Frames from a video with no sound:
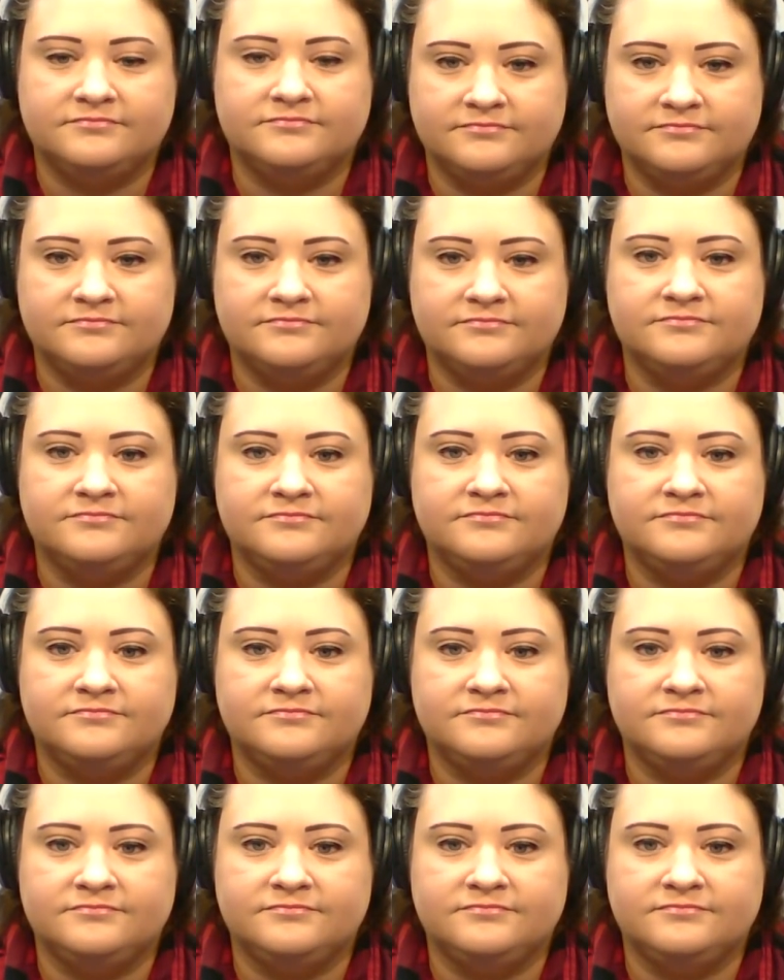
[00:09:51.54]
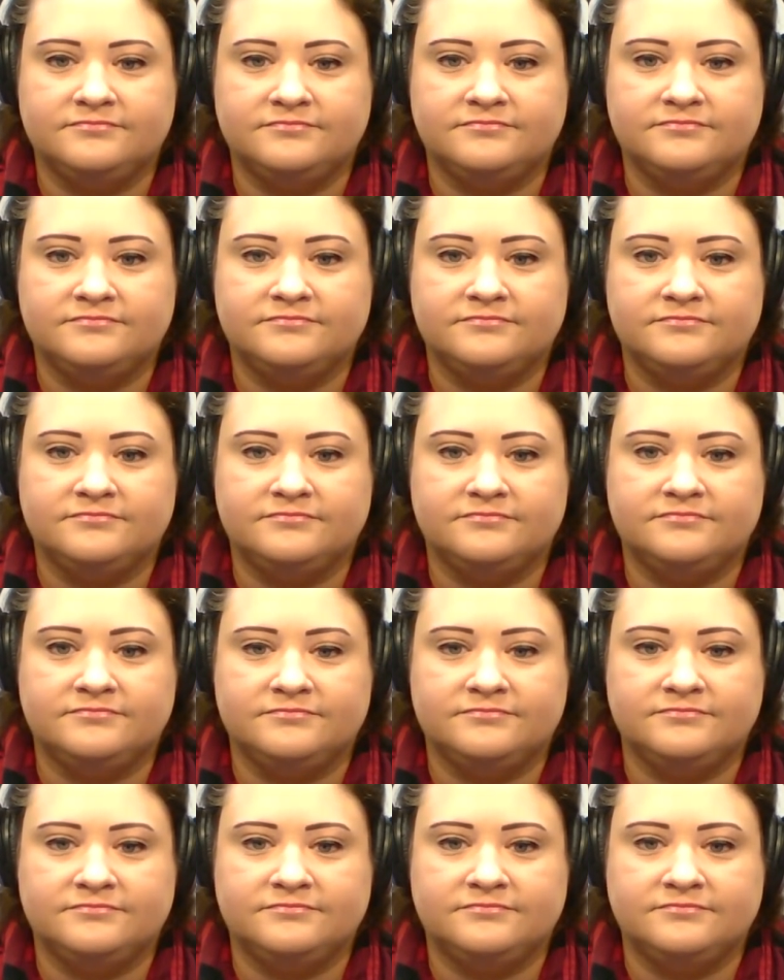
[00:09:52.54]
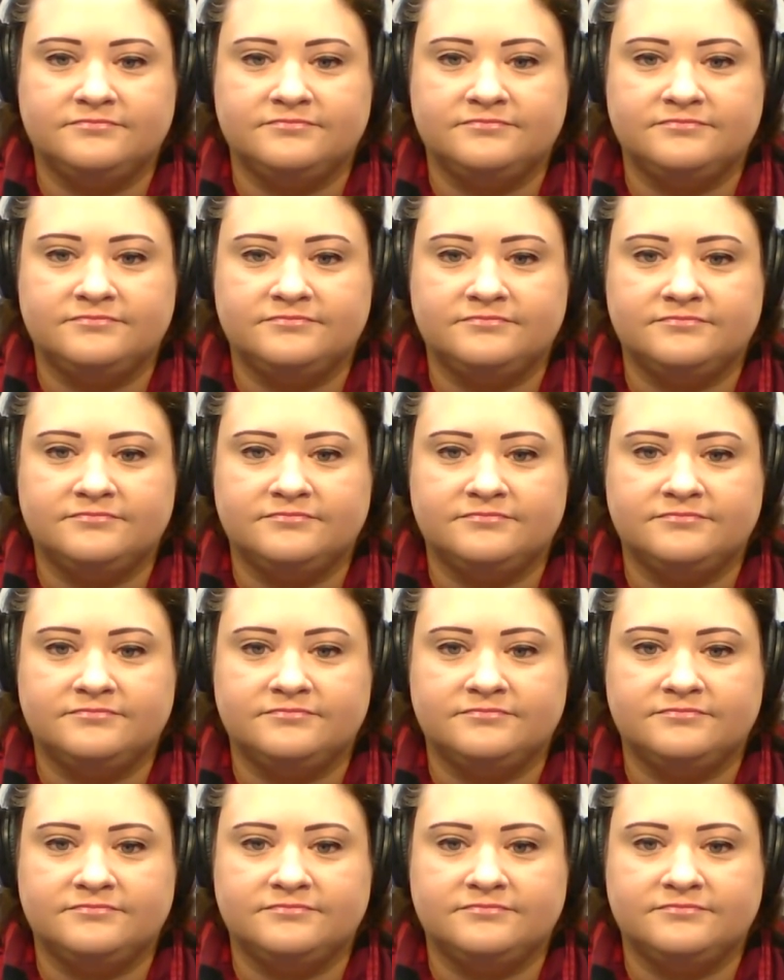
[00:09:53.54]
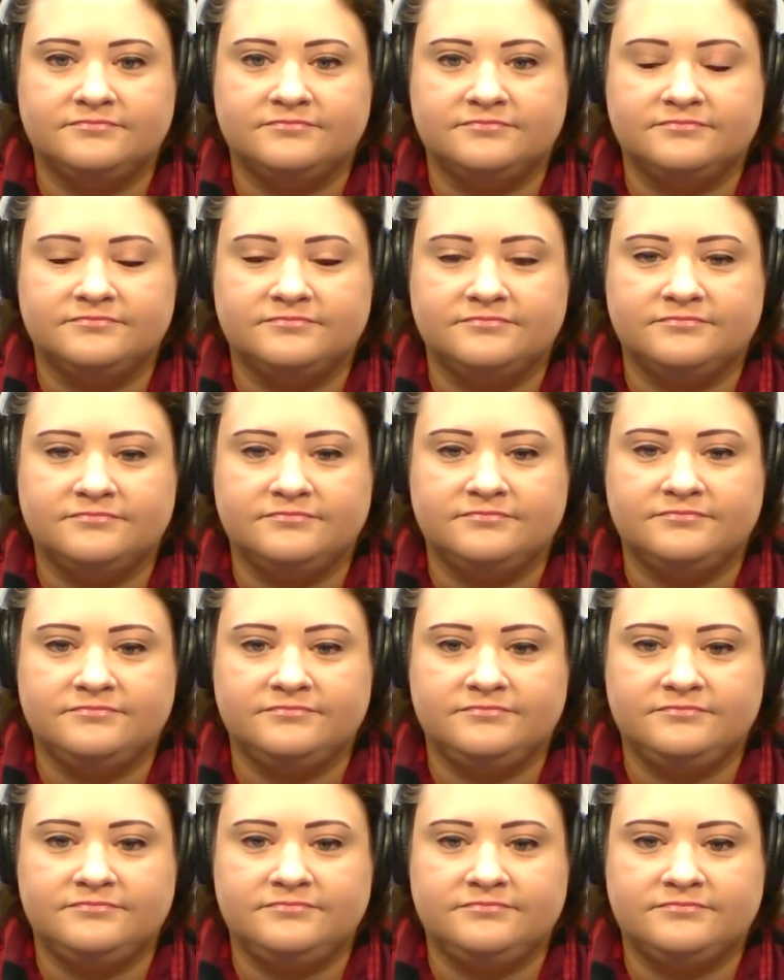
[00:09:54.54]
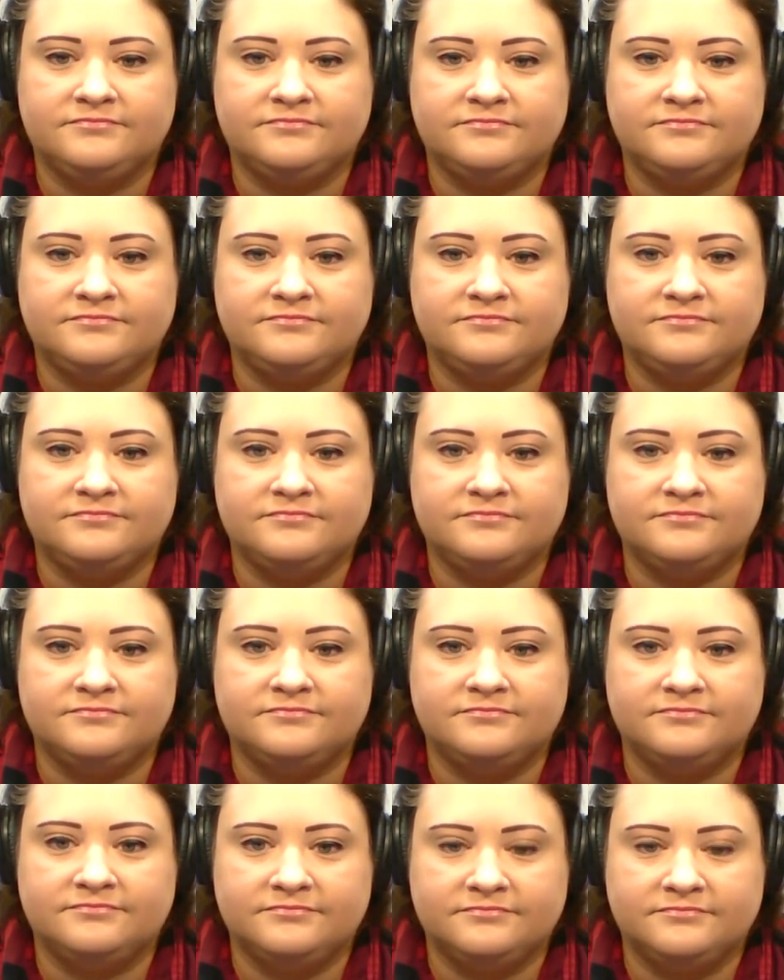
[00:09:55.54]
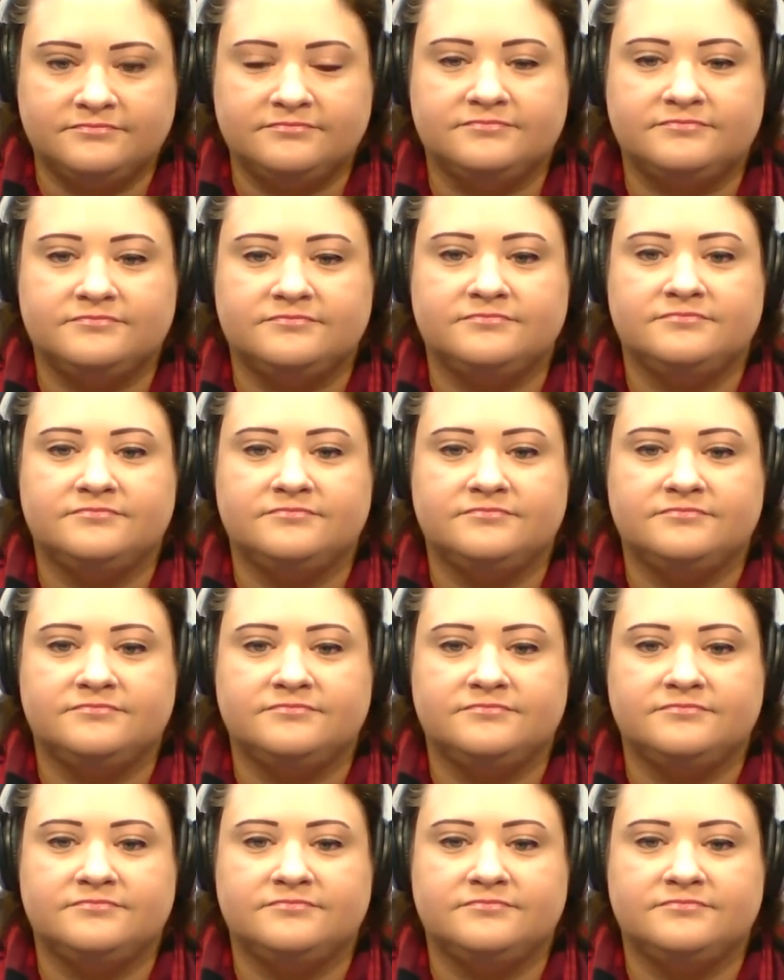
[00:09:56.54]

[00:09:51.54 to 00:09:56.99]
(silent)